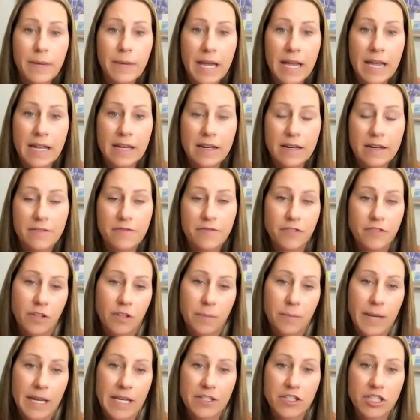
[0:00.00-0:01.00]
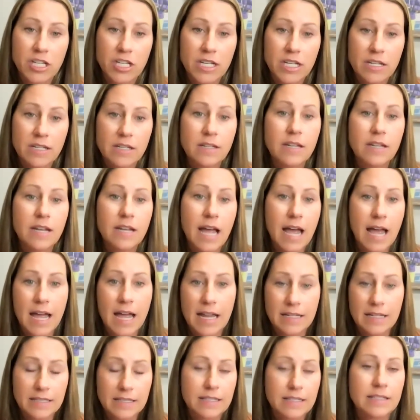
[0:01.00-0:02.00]
pain and inflammation,
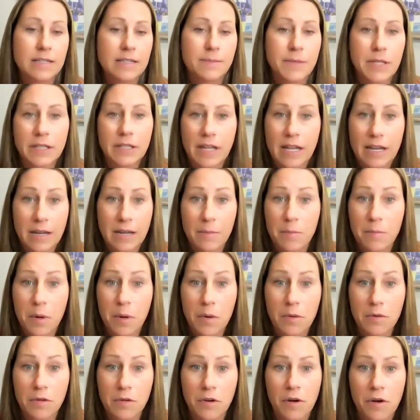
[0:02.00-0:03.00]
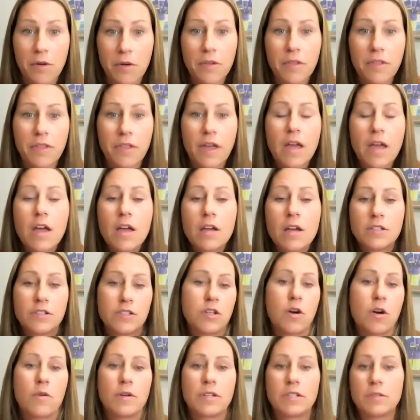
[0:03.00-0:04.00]
and stimulating bone growth.
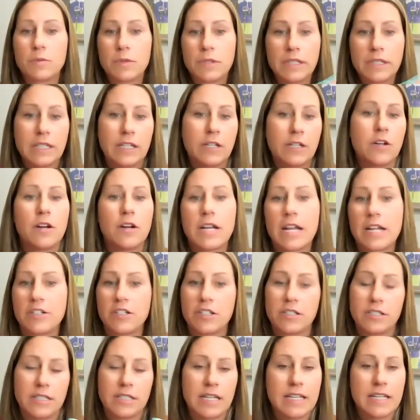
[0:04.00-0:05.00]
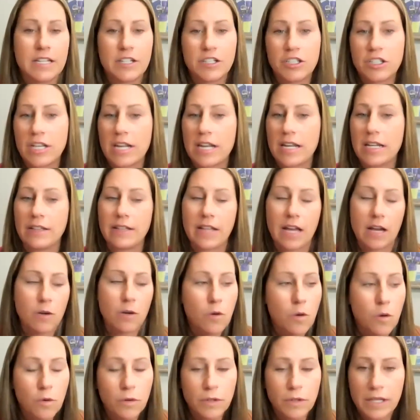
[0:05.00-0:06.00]
So it's really good at just initiating that
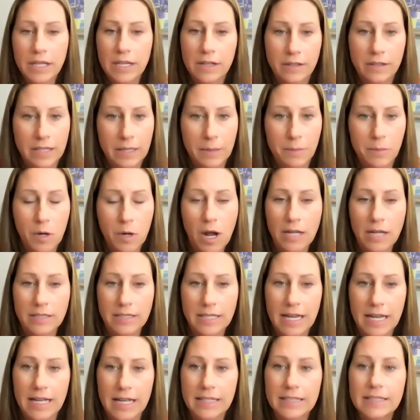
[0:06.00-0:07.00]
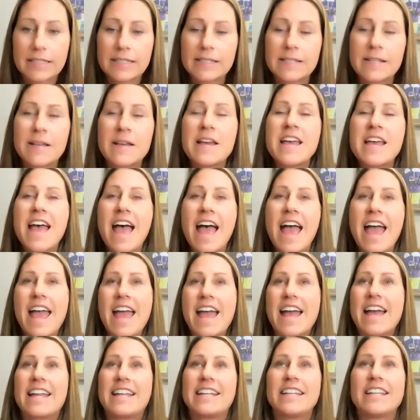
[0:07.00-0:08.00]
whole healing process.
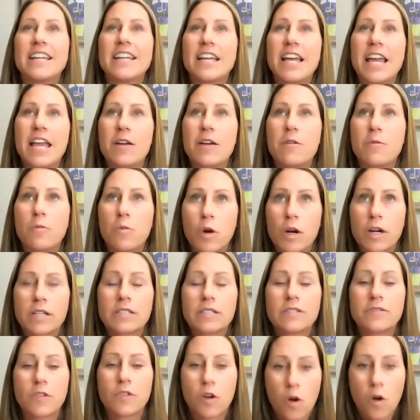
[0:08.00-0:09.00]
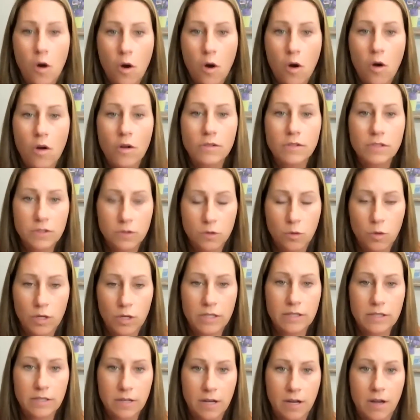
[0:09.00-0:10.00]
And it works for all
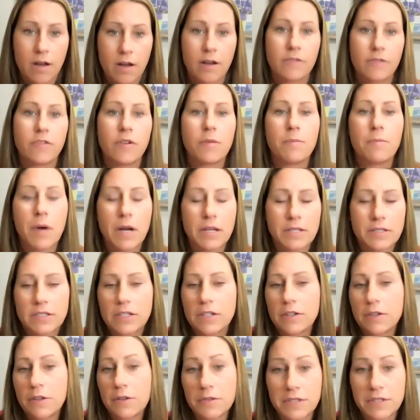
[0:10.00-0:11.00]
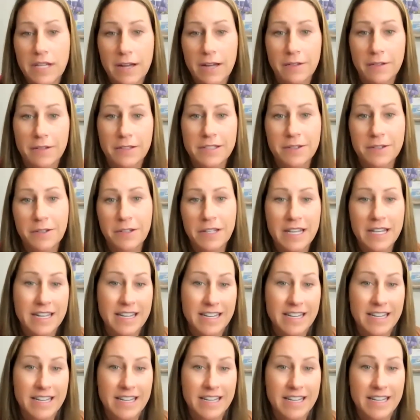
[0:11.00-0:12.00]
sorts of musculoskeletal
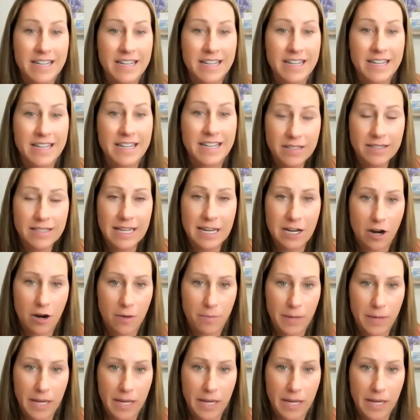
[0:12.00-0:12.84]
indications in our